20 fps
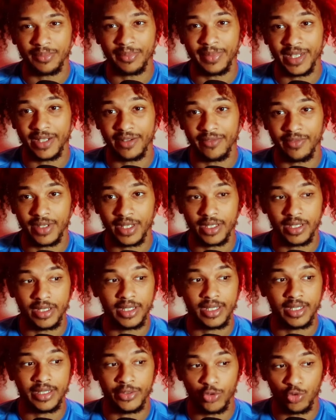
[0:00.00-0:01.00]
the main event
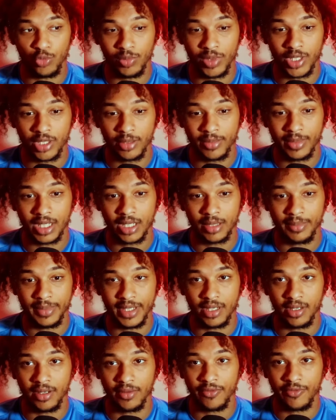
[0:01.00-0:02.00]
in Umar
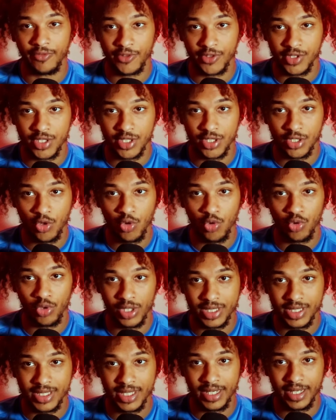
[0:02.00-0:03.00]
Nurmagomedov versus
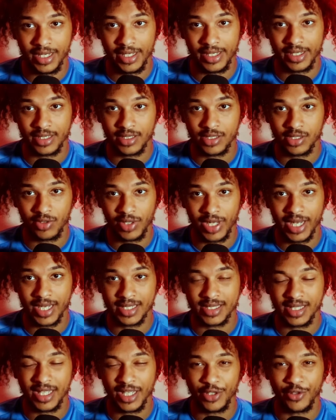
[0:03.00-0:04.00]
Cory Sandhagen. So
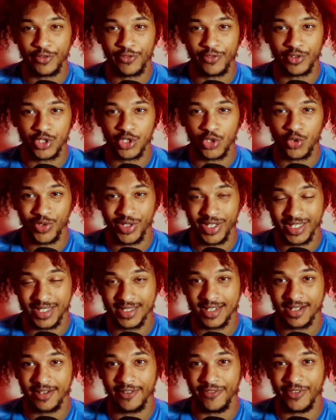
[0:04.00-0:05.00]
guys, thank you for tuning
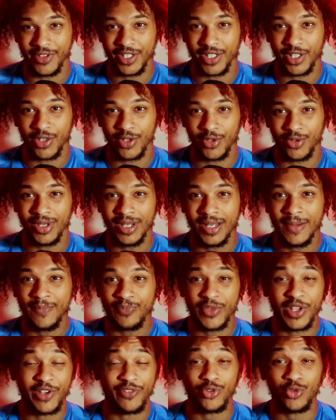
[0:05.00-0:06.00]
into the video.
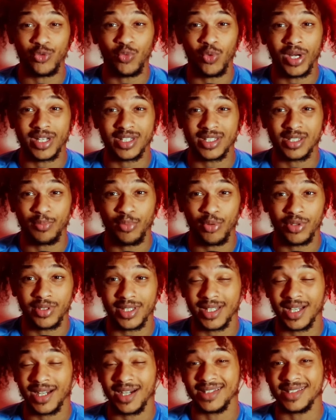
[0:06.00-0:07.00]
If you want to support
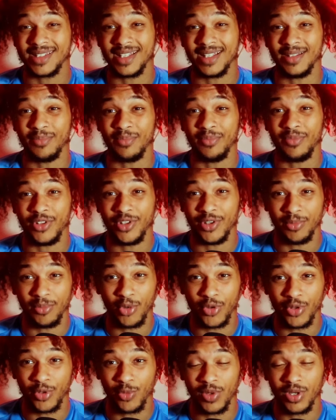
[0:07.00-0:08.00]
the content, you're
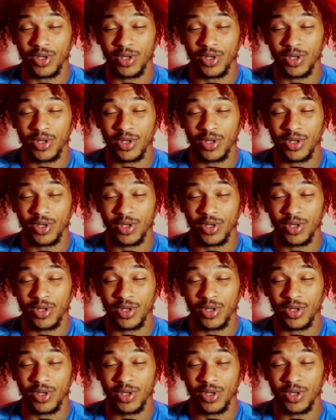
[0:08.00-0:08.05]
more than